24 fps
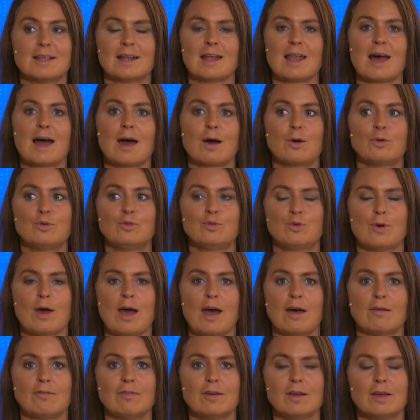it allowed to
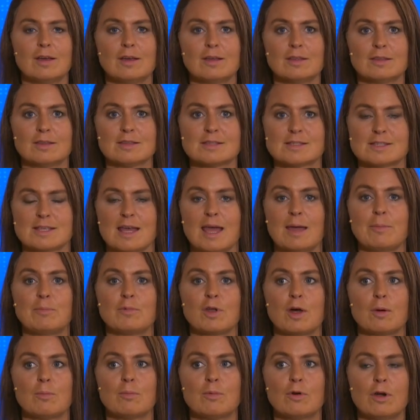have the same
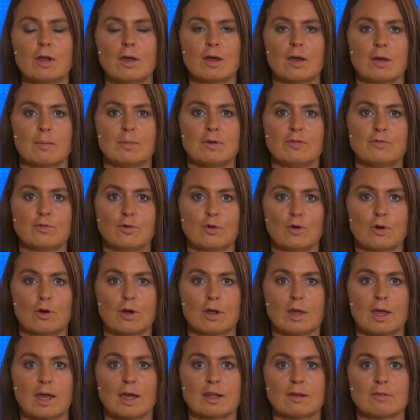number
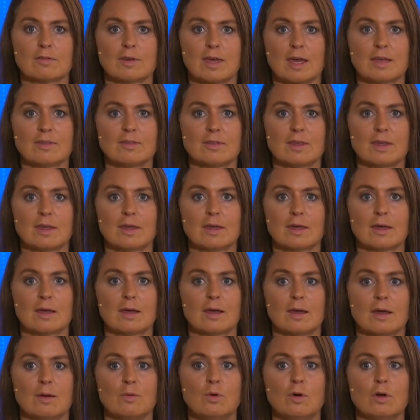before kind of getting
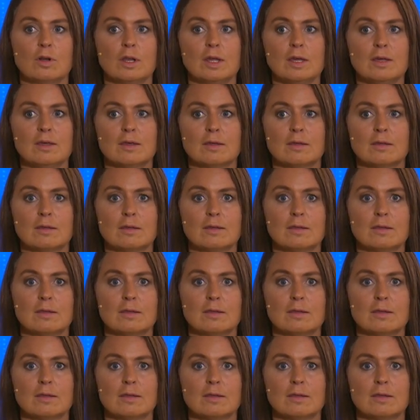a warning